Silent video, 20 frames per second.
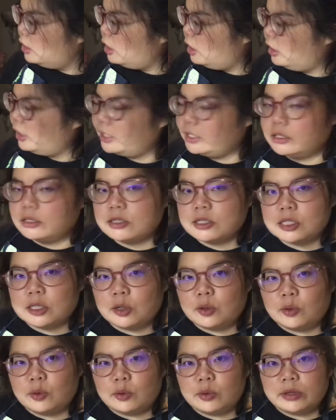Alright,
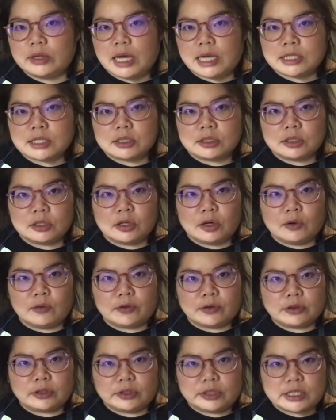so that's gonna go for
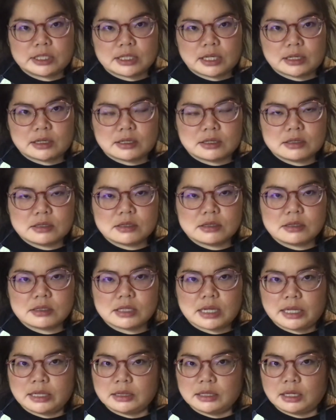30 seconds,
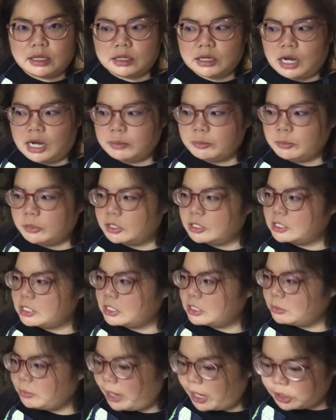and then I'm gonna
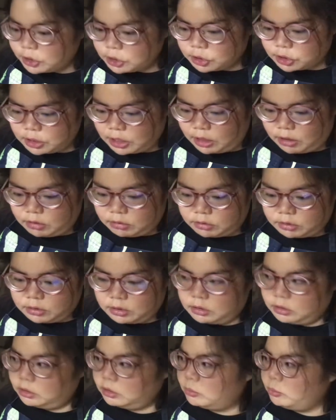smash down the
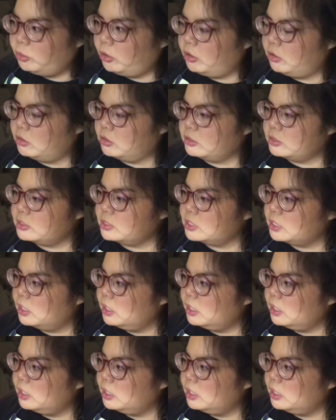little balls